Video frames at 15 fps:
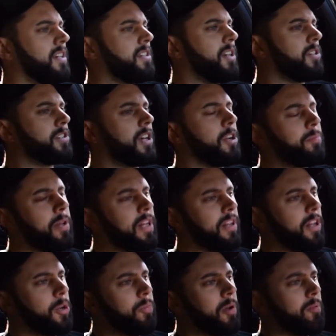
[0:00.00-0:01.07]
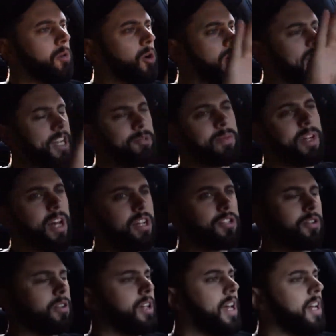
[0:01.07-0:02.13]
So it's going to be a little bit more
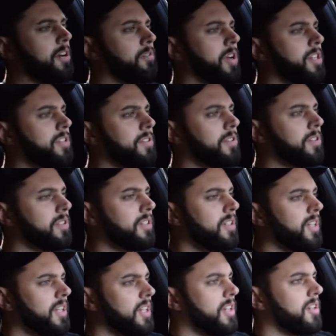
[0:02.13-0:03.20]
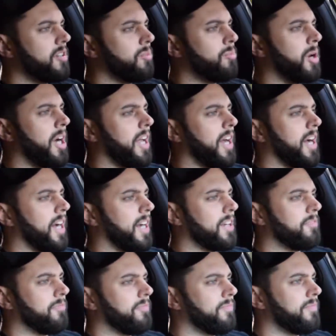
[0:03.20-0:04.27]
exponential than original. But
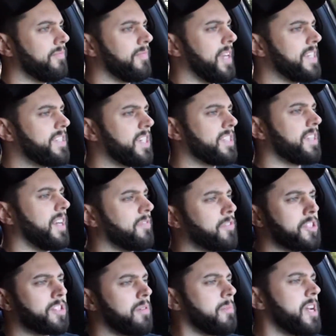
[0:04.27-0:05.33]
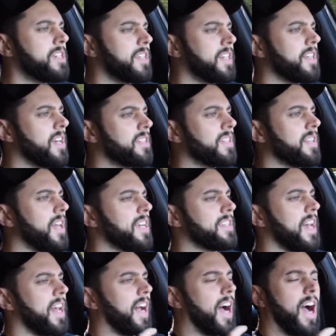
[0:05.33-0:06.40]
it just, for some reason, it doesn't like
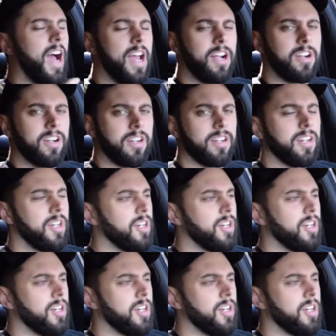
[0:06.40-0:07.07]
that higher,